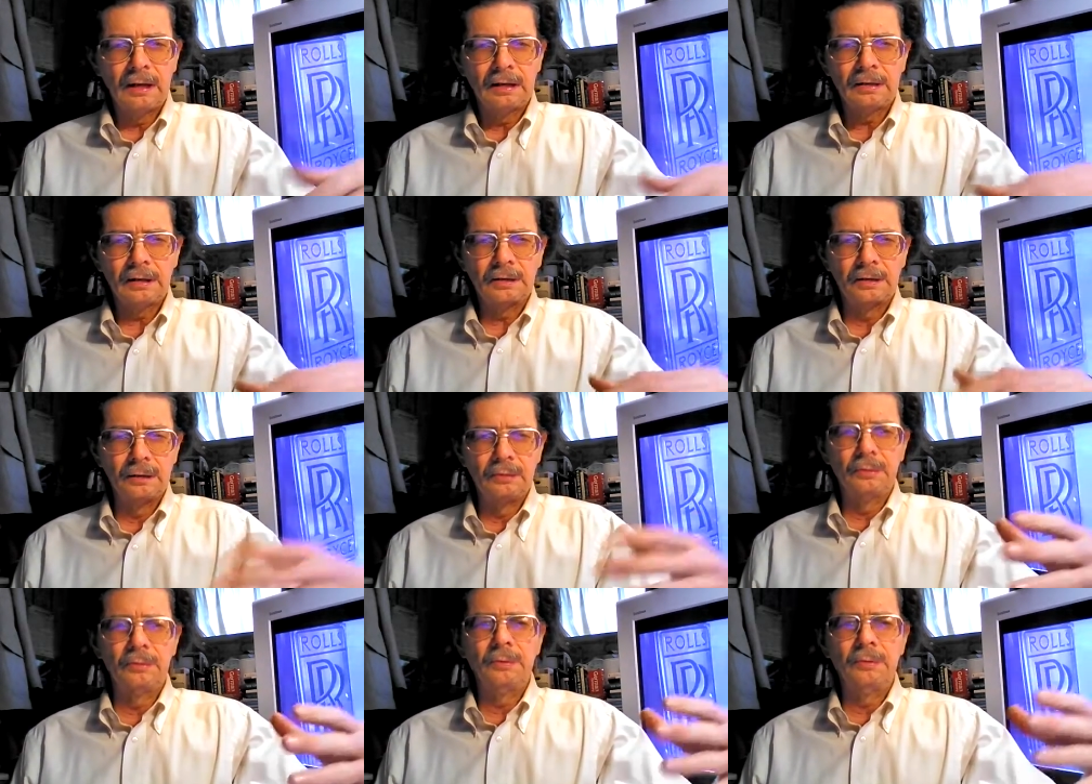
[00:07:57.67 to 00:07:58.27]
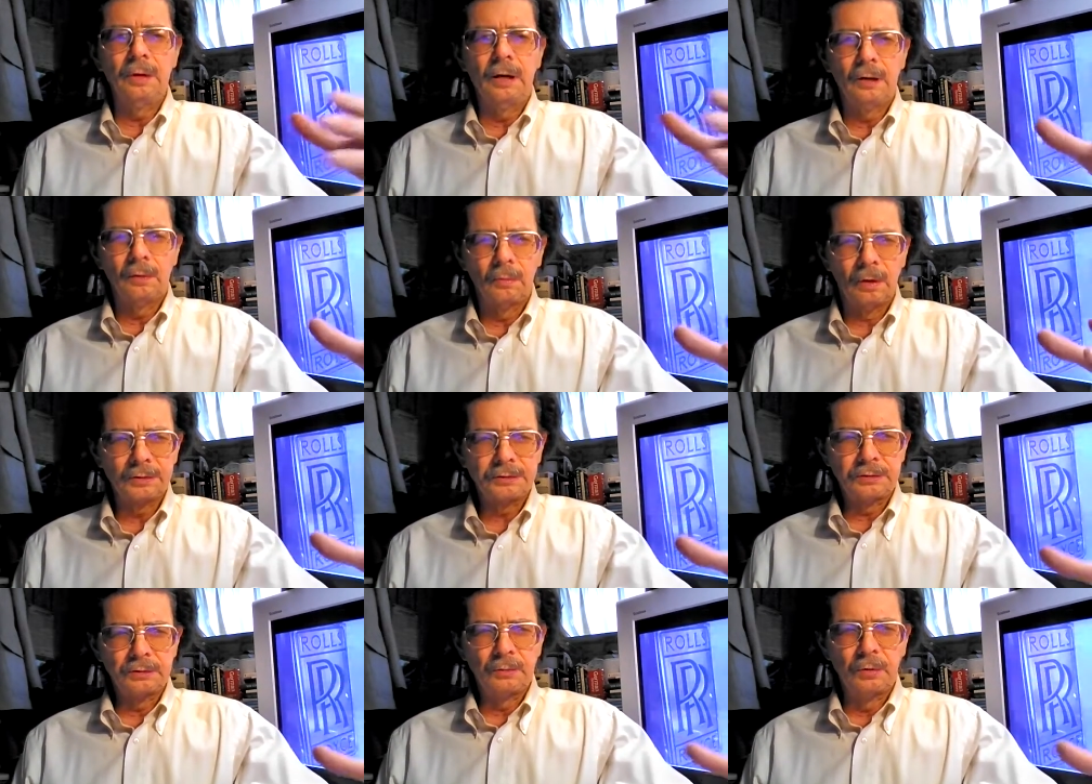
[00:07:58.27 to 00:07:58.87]
to do
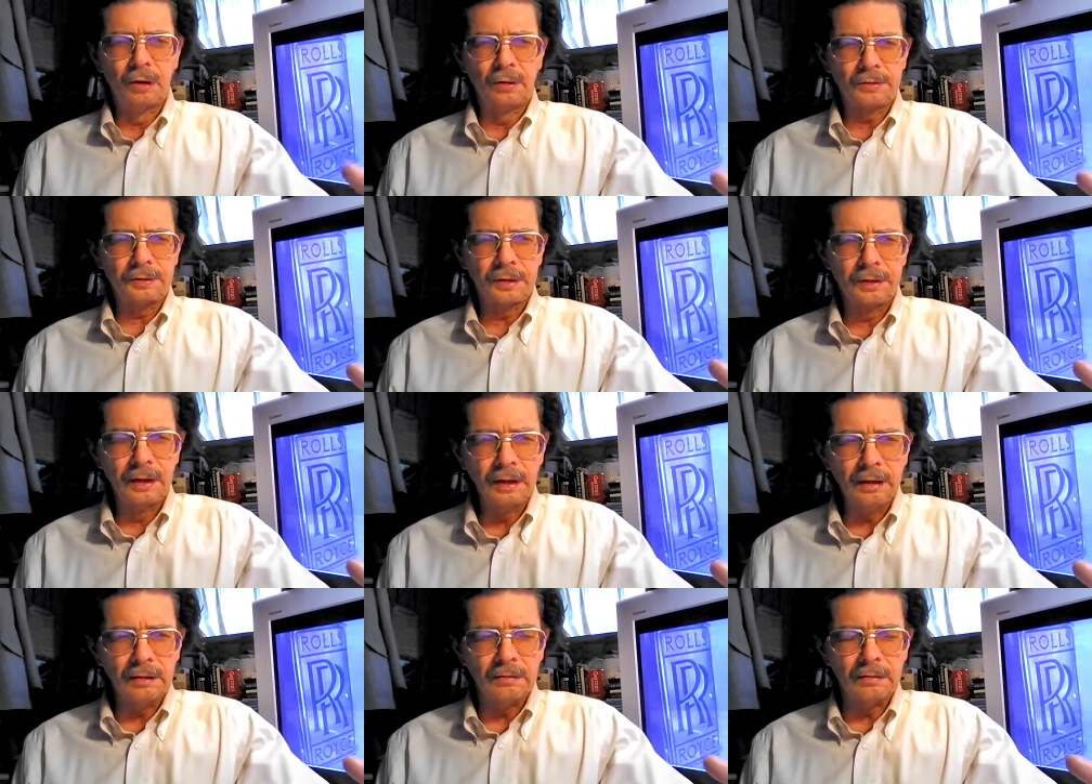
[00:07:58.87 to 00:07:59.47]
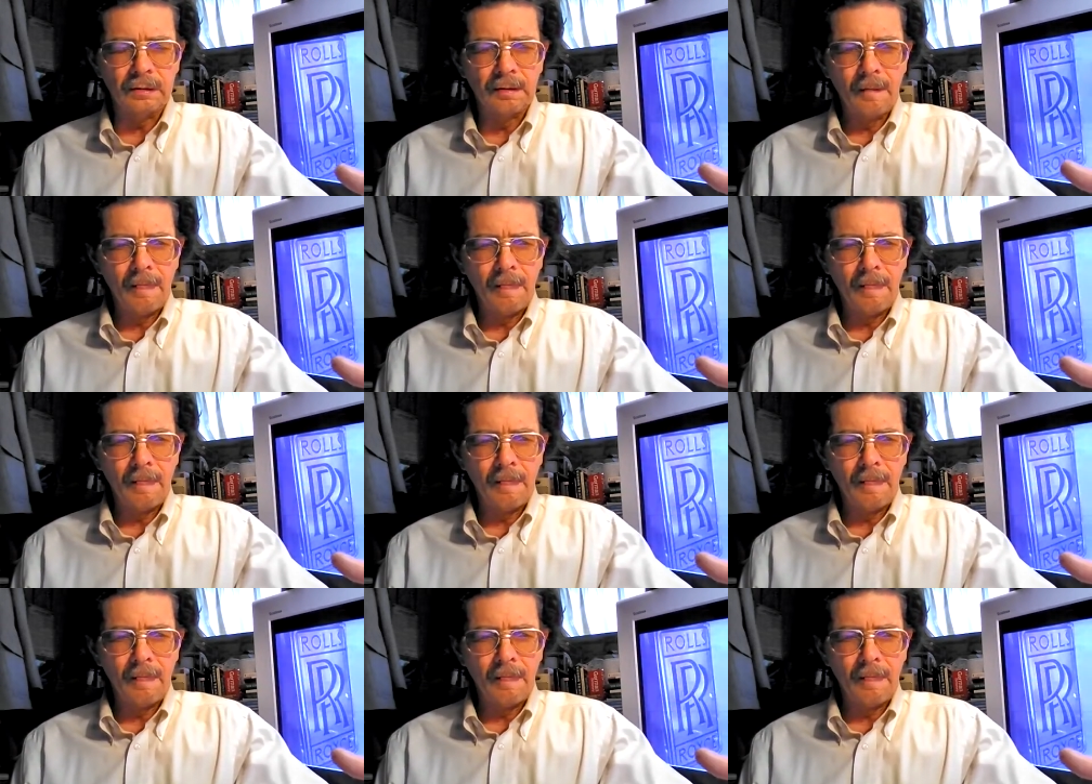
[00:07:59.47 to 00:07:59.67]
what you want to do.